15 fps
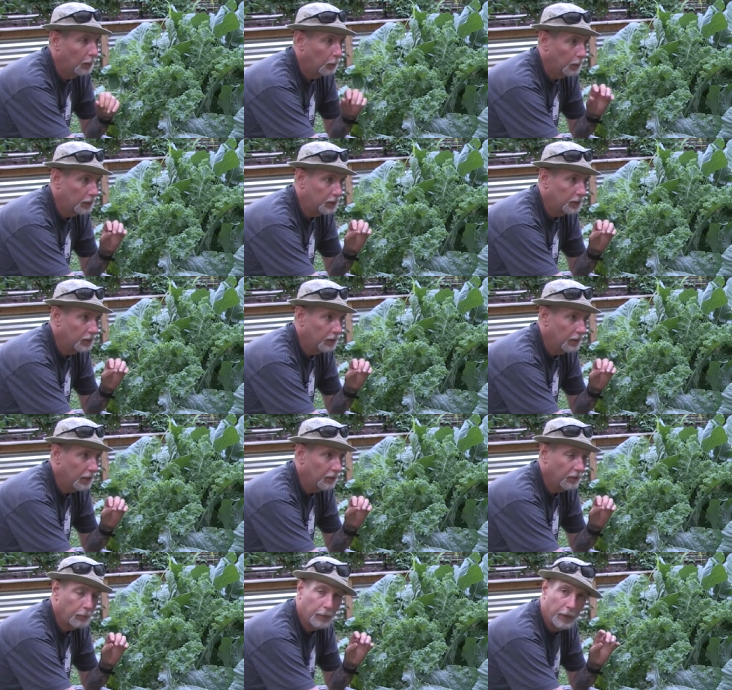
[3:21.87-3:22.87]
which
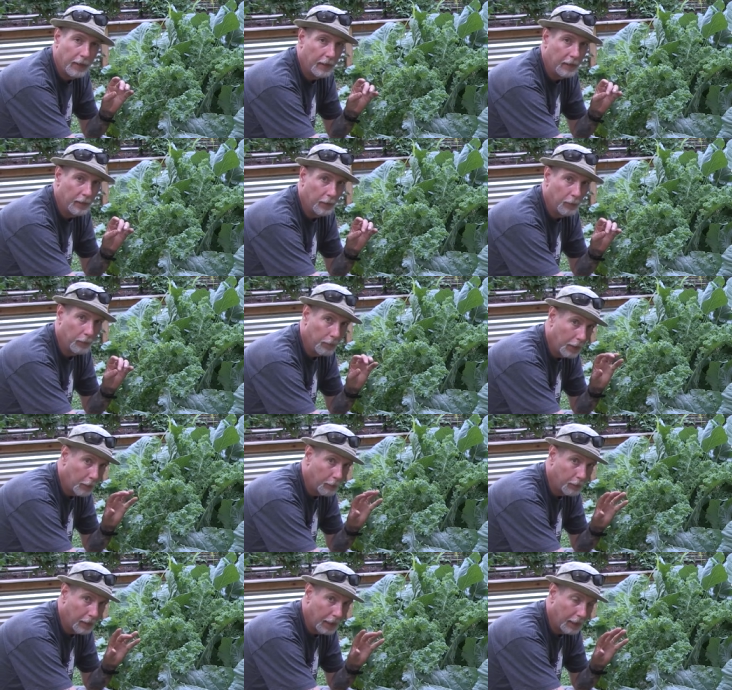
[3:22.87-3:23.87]
is a pretty little
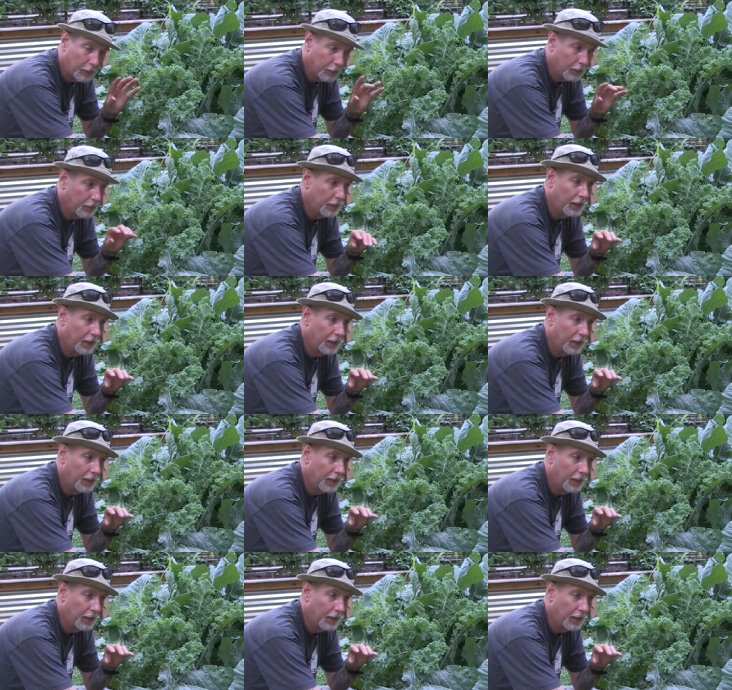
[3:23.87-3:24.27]
butterfly looking